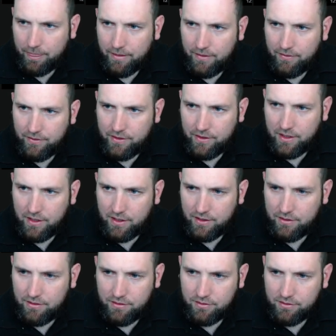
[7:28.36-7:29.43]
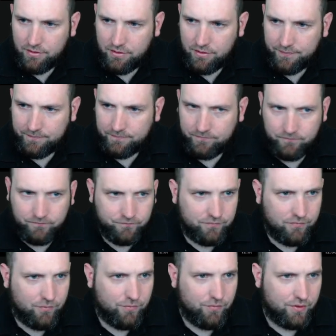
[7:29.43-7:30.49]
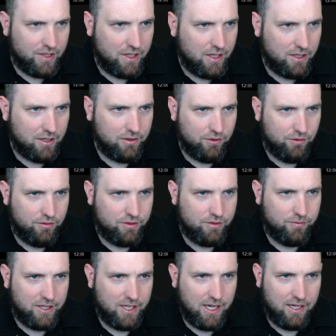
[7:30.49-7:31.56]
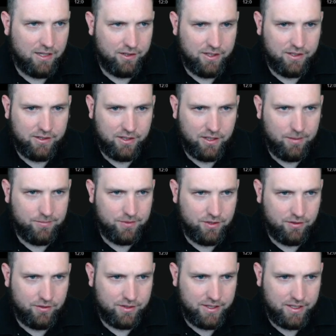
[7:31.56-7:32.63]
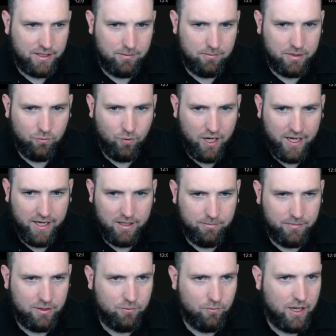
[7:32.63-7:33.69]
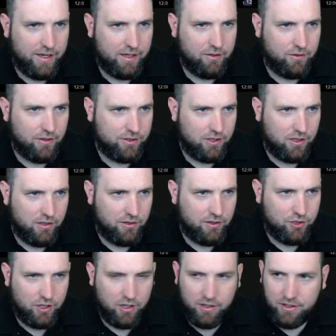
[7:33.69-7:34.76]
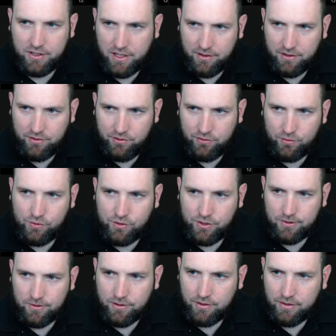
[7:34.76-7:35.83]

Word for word: And then got our news, and we got it linked up. So you can see MBY, MBY across all the charts and the news.